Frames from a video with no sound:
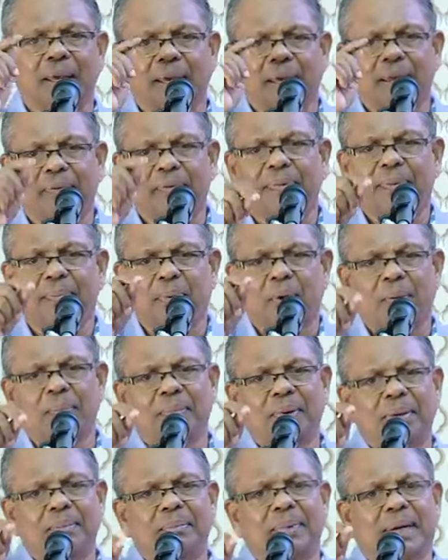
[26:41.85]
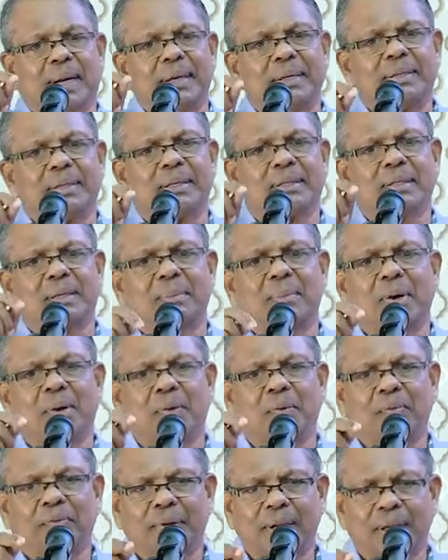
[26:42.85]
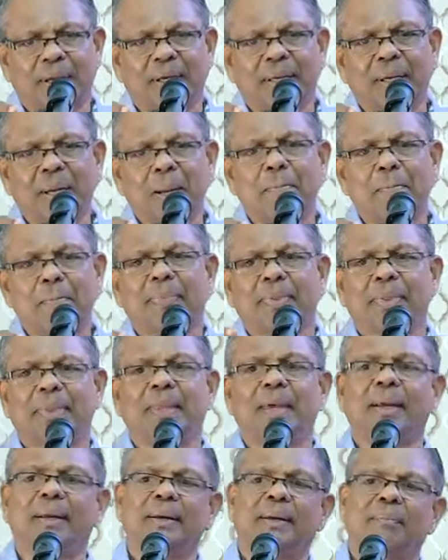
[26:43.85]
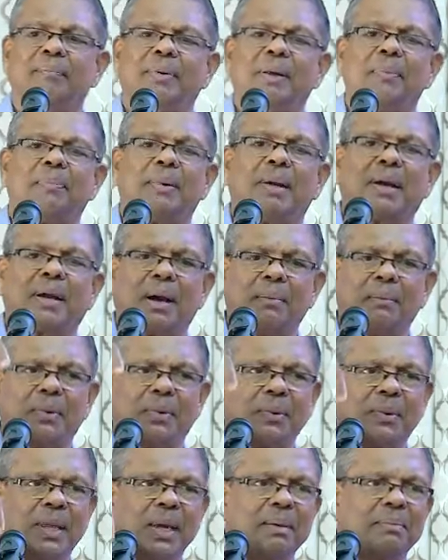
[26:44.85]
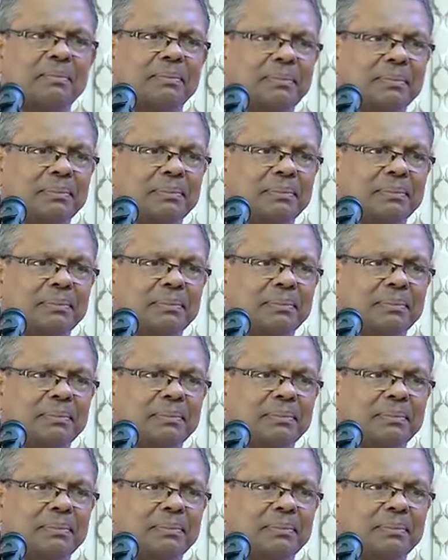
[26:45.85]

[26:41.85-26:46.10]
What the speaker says: If a problem arises about Vinaya, then people come to them,